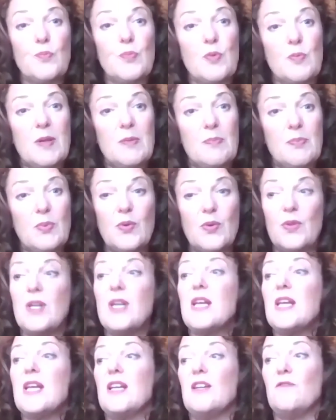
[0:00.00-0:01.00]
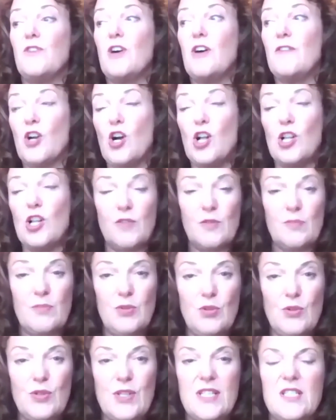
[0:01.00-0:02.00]
people involving all of our
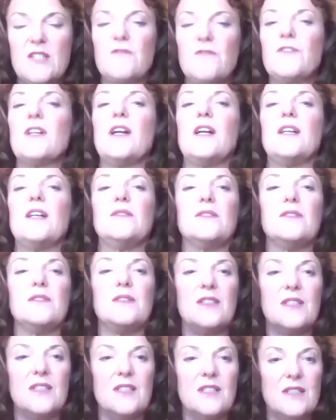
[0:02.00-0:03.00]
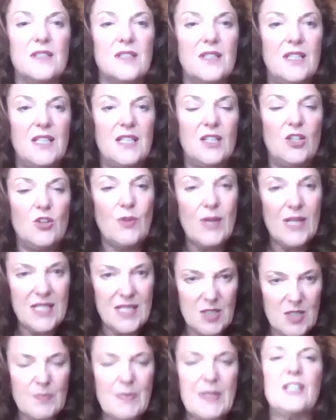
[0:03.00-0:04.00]
employees to figure out the
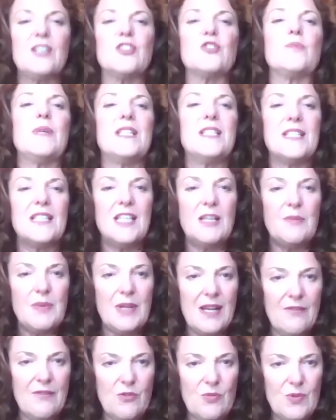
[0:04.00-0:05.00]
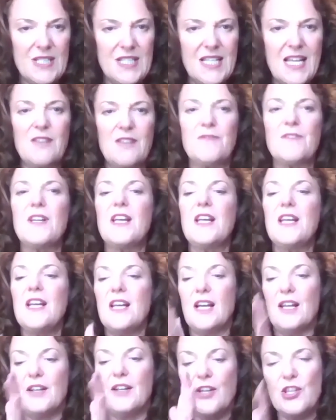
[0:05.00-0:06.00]
crisis management and keeping everyone safe.
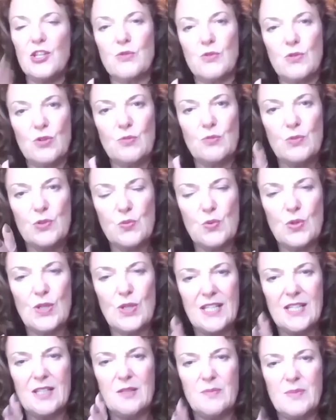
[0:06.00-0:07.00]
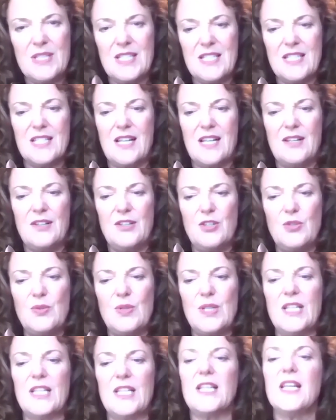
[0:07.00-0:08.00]
Another group was working in business
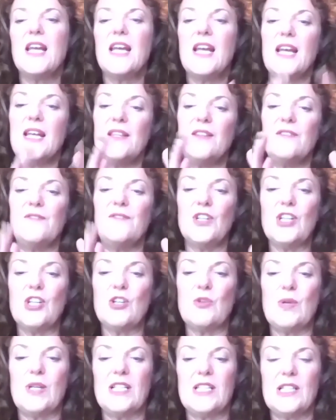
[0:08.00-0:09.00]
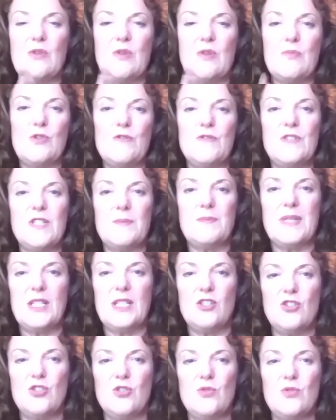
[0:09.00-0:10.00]
continuity. And then very quickly, we moved him
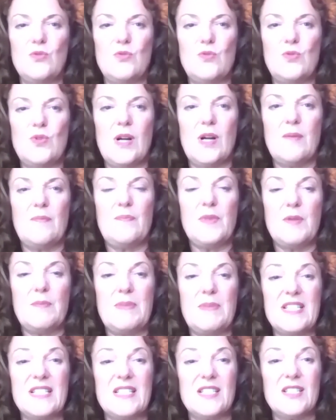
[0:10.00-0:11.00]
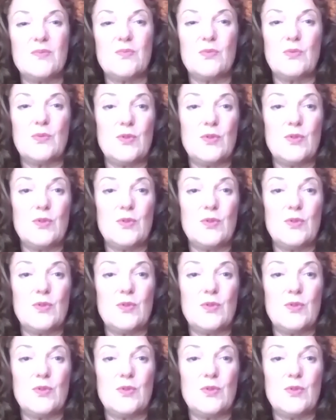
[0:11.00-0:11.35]
into business, we